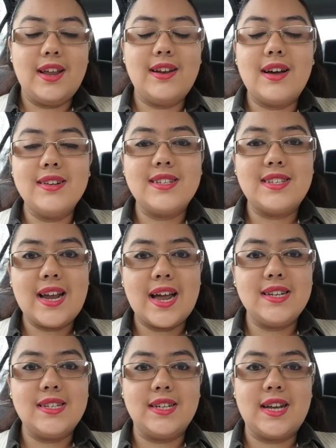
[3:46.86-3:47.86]
an
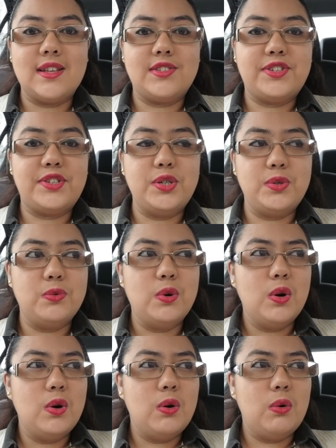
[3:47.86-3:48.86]
understanding as to
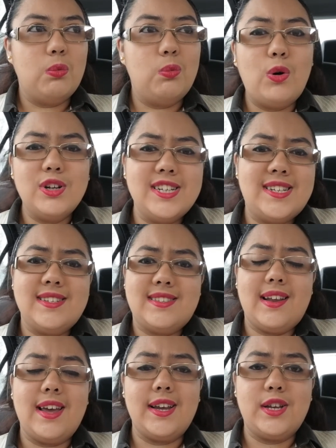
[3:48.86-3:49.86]
what it
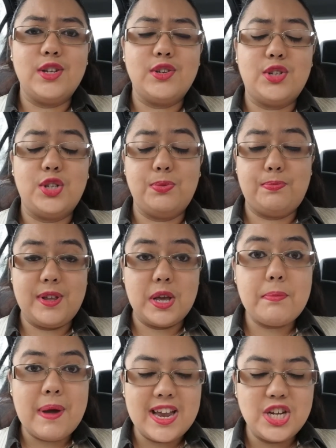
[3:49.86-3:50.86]
is like to
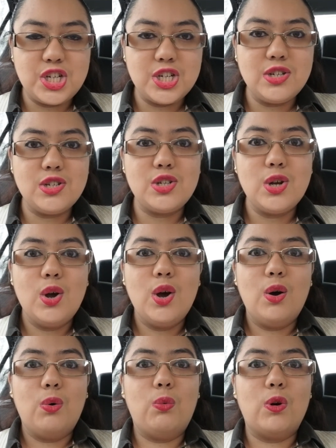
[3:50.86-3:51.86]
be a patient,
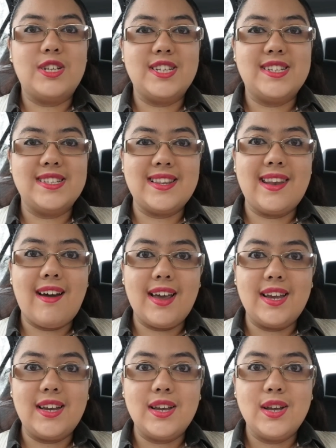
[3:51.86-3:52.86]
what it is
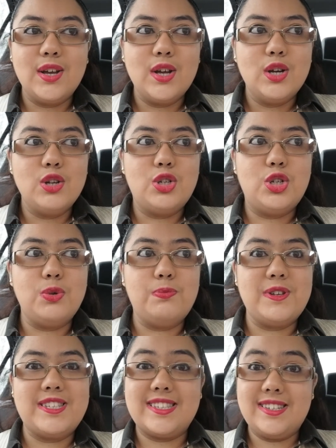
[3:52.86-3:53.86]
like to
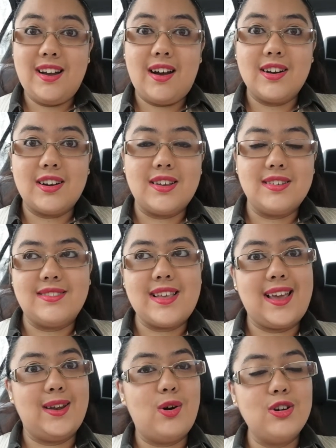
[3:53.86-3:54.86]
be stuck,
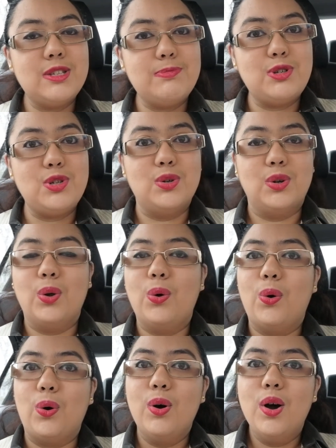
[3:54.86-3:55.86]
say, in hospital,
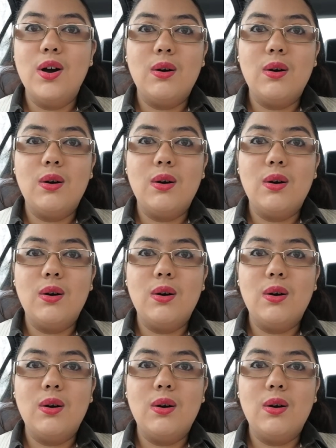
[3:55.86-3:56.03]
or